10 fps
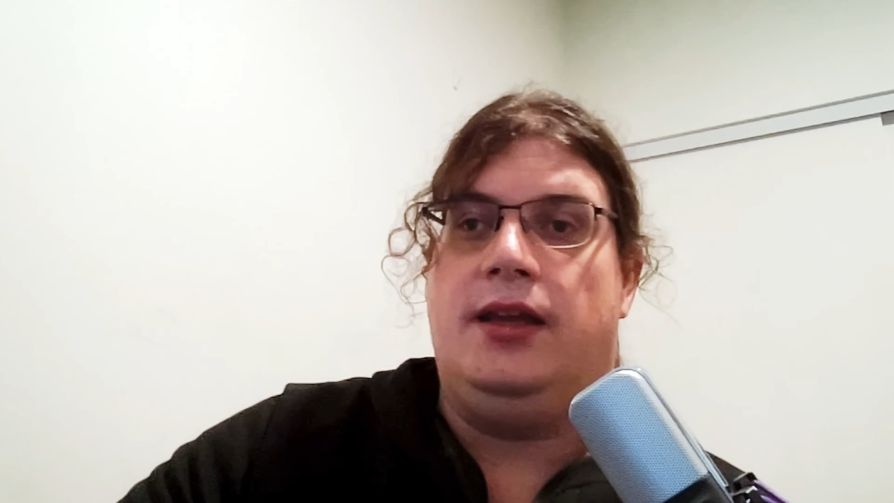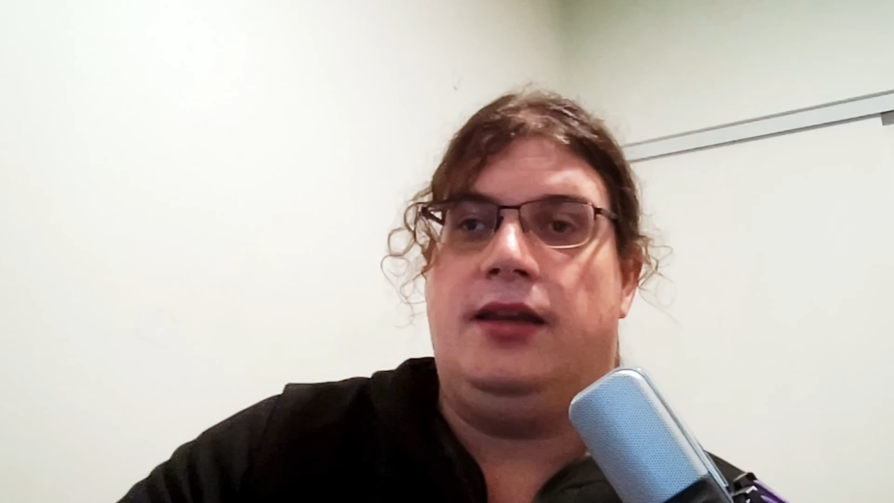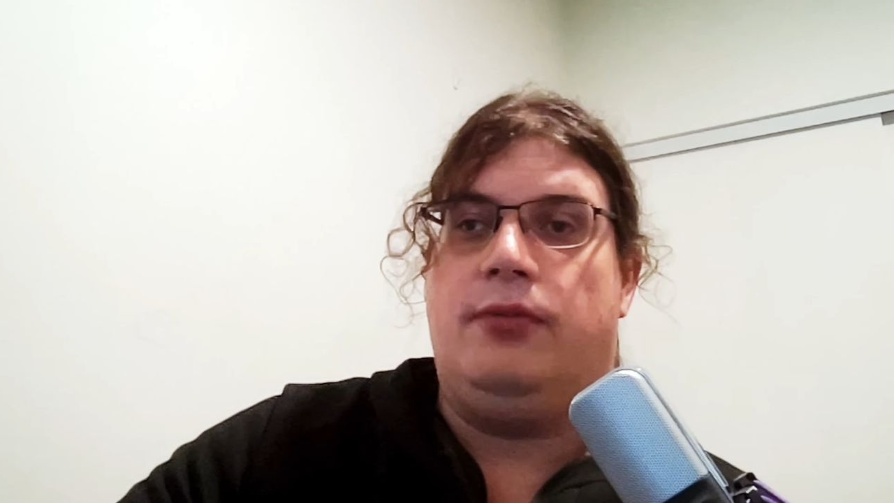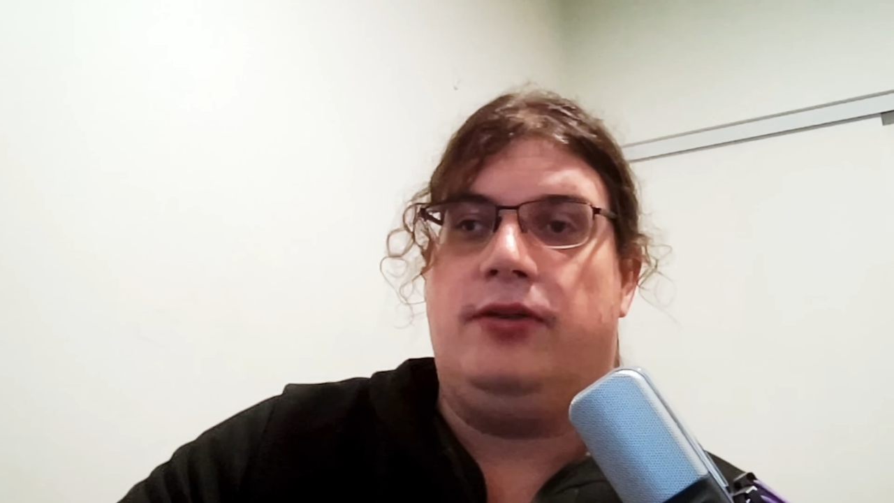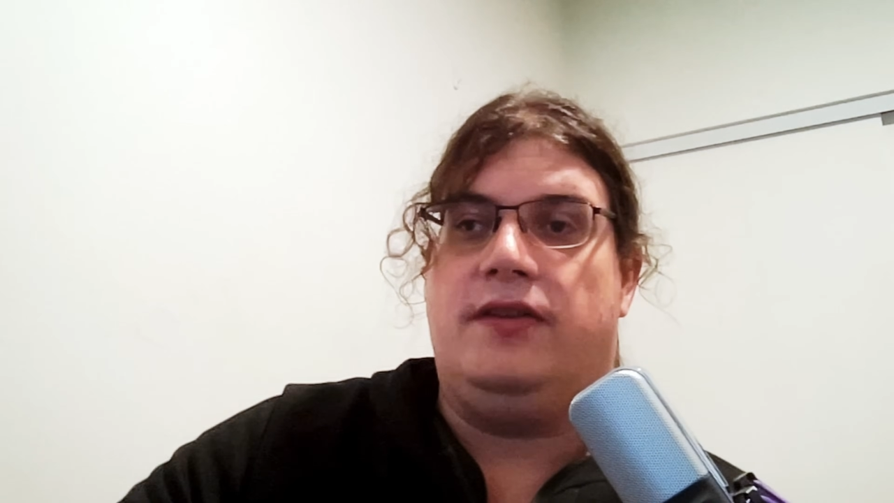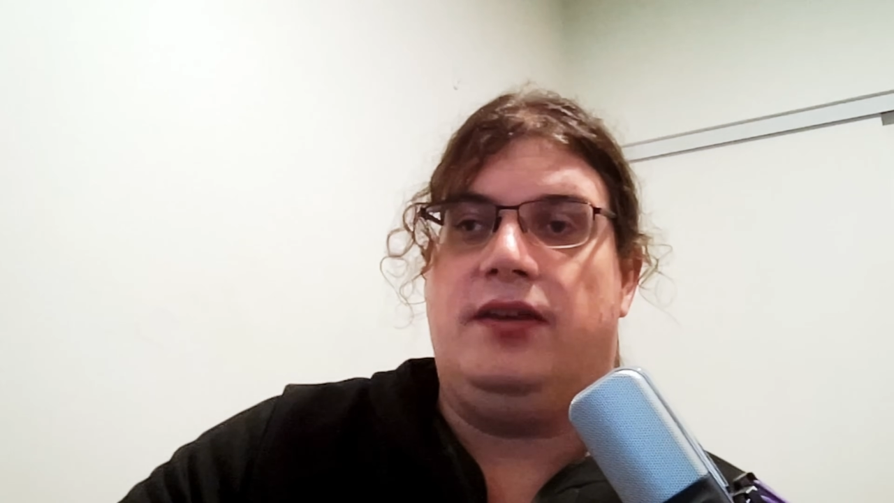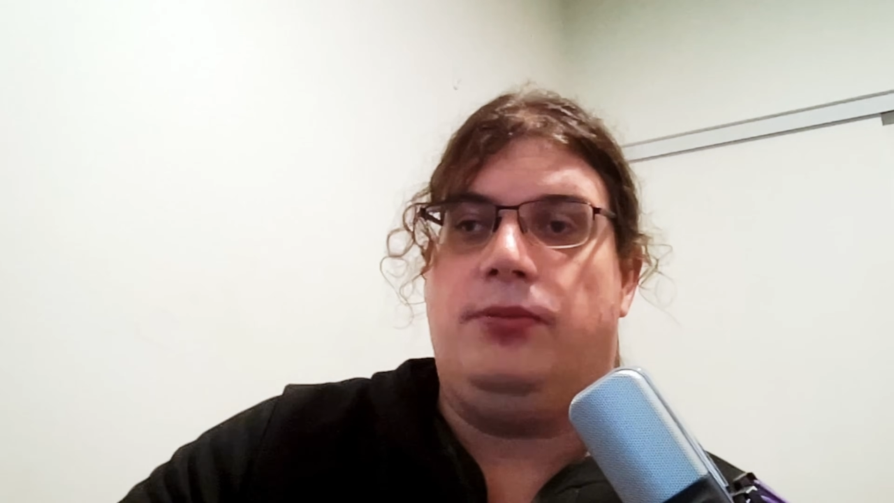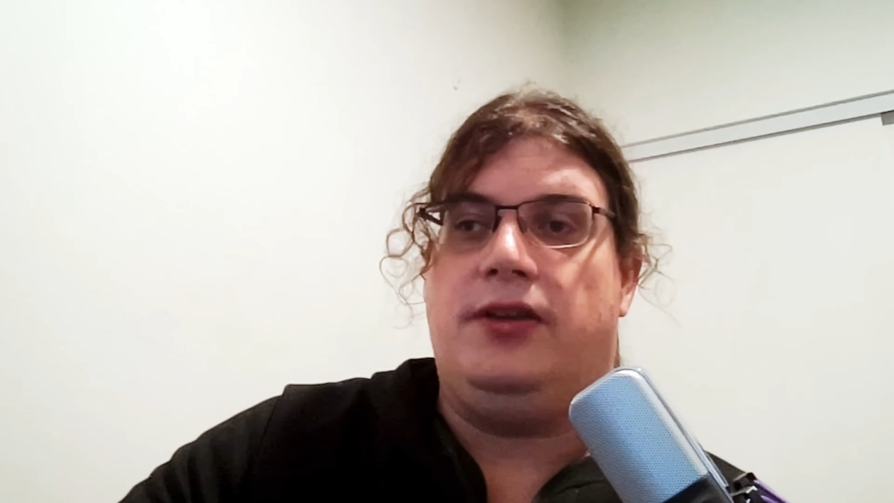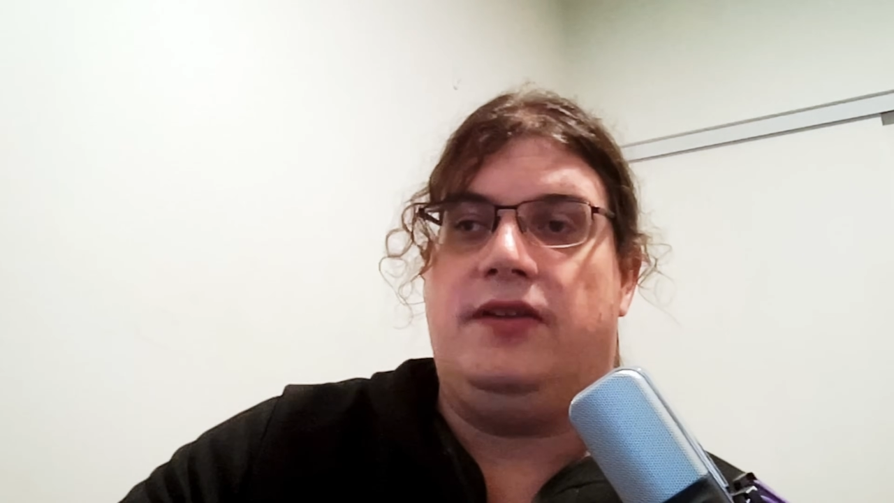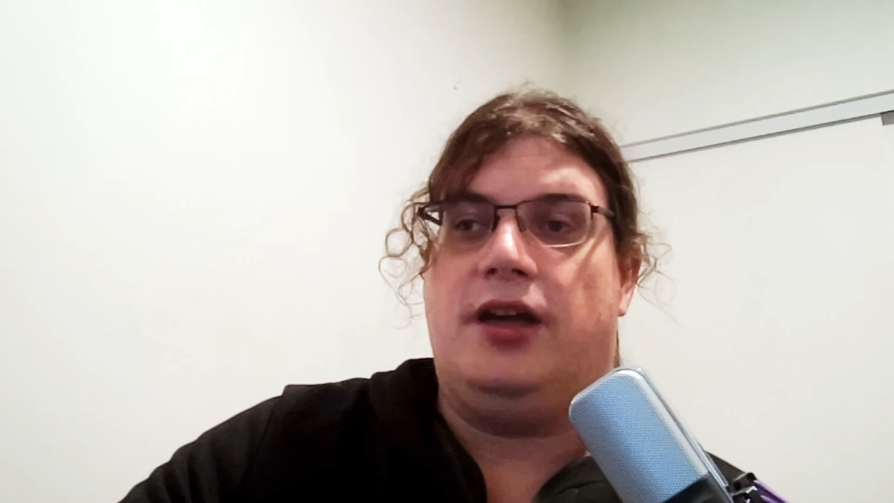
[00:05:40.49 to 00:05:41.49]
They would
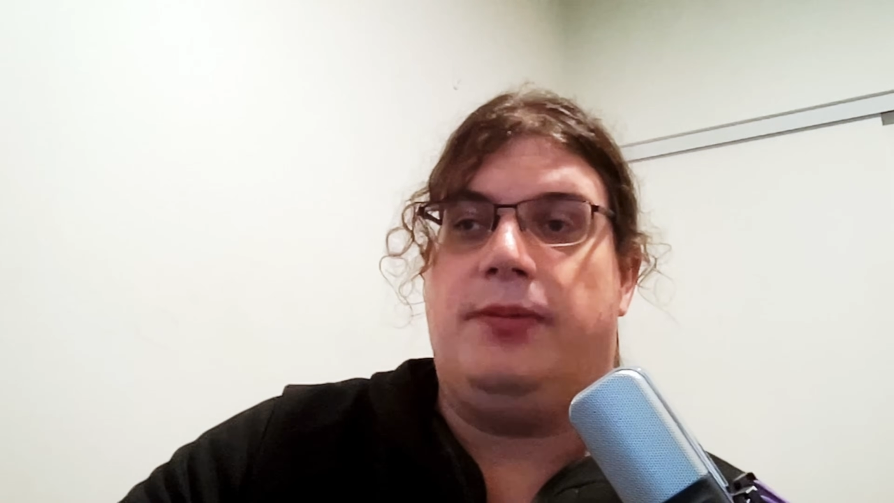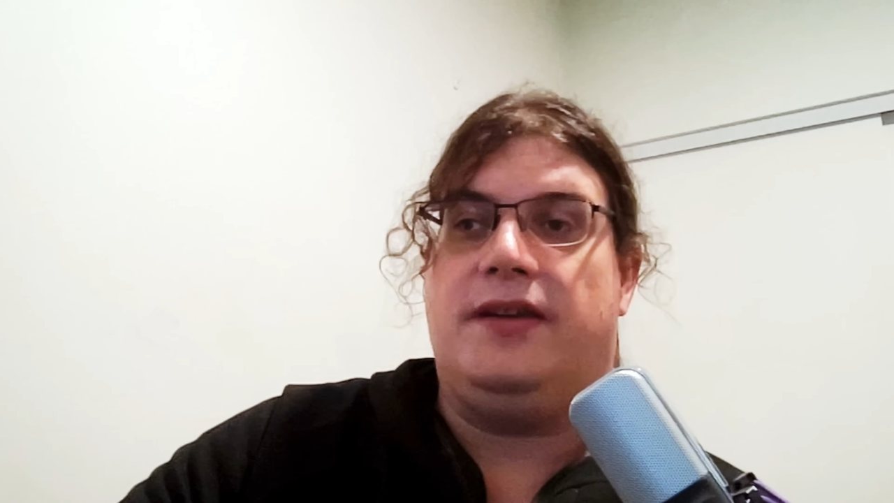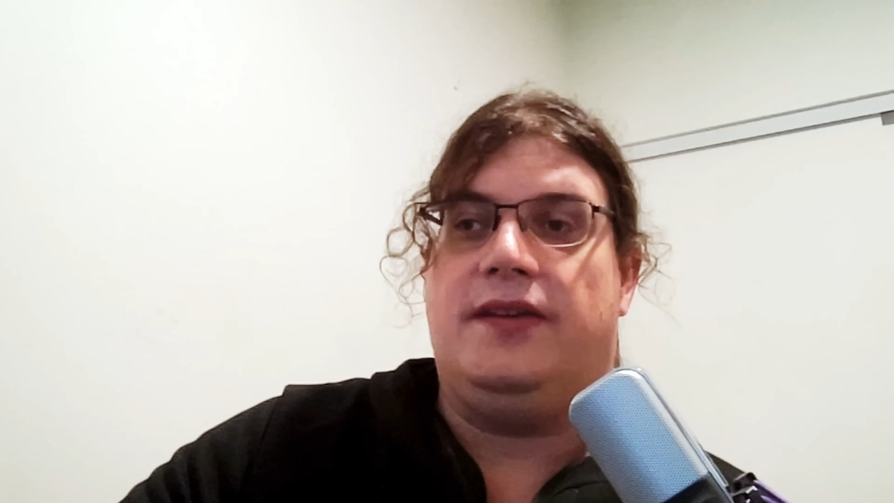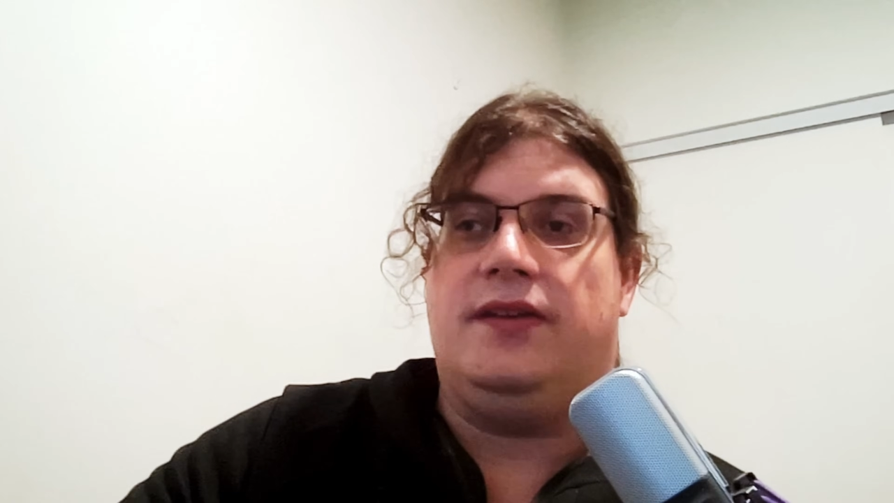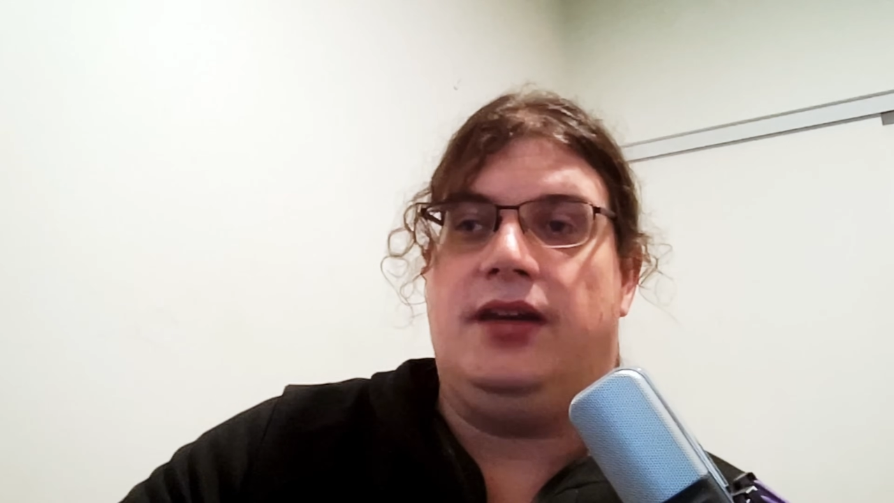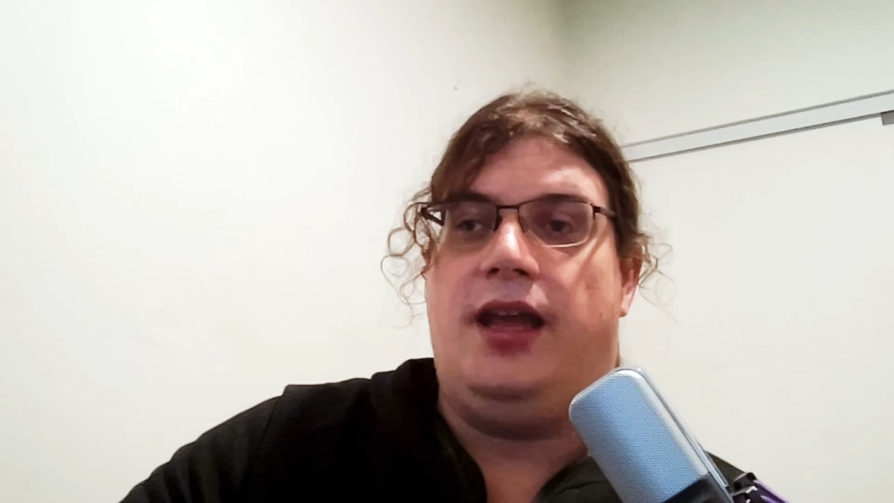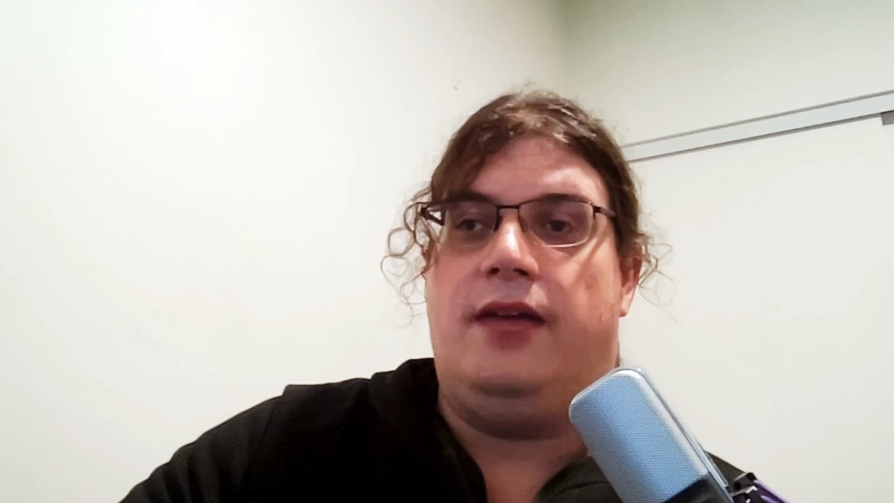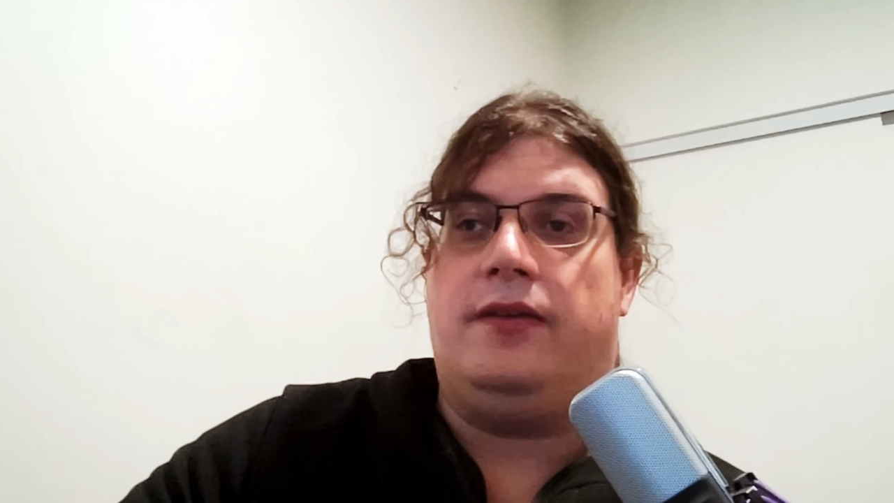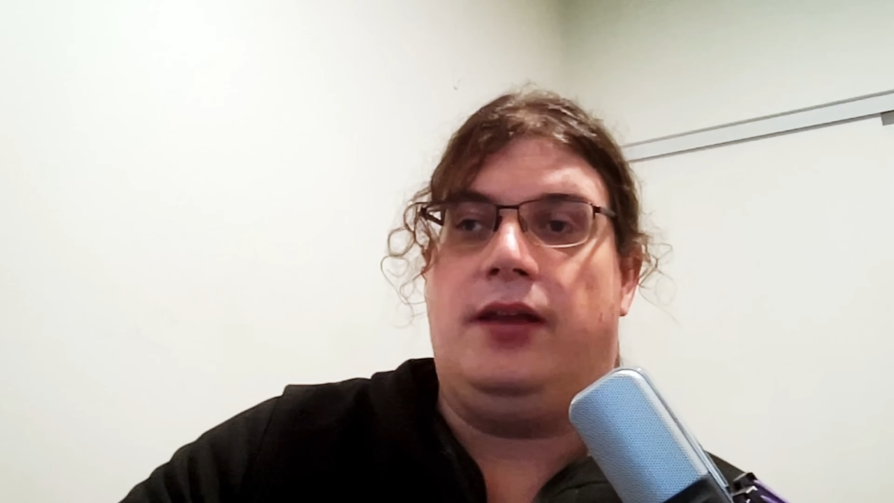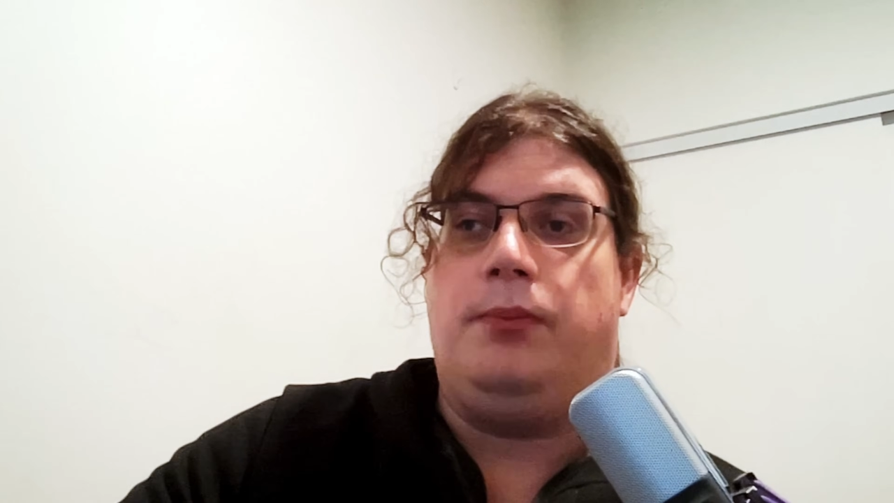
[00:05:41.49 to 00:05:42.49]
simply stop existing as a